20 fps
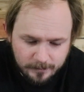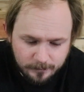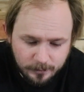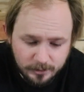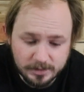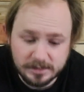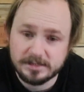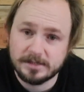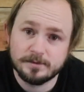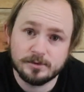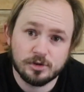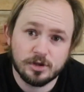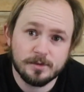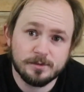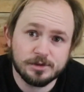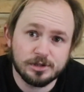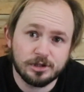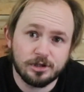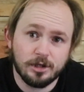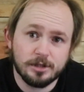but the
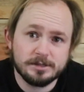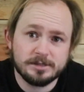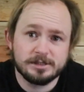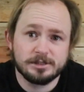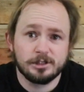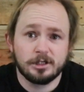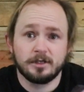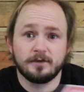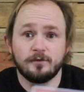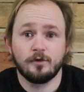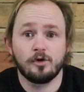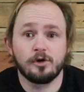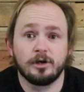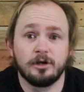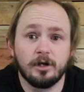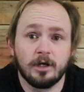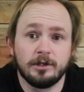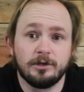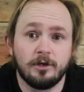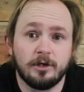subscription cost is only
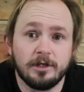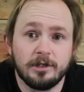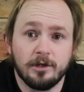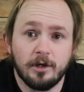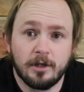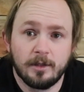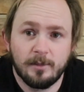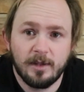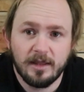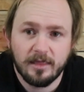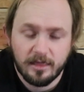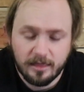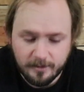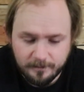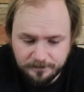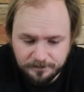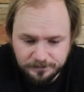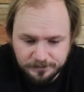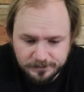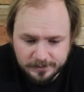$49.99 a month.
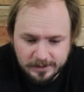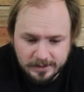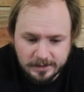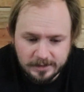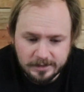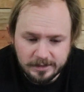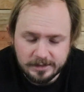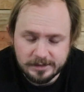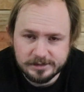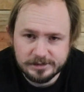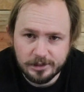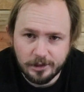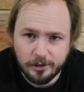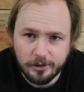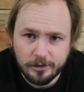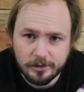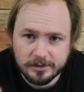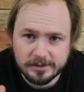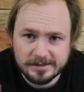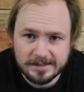
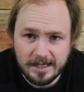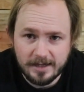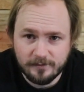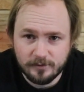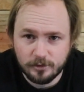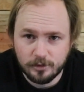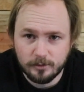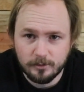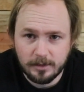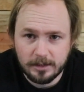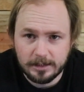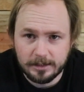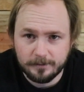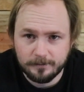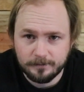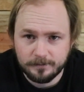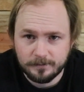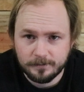So saving you money.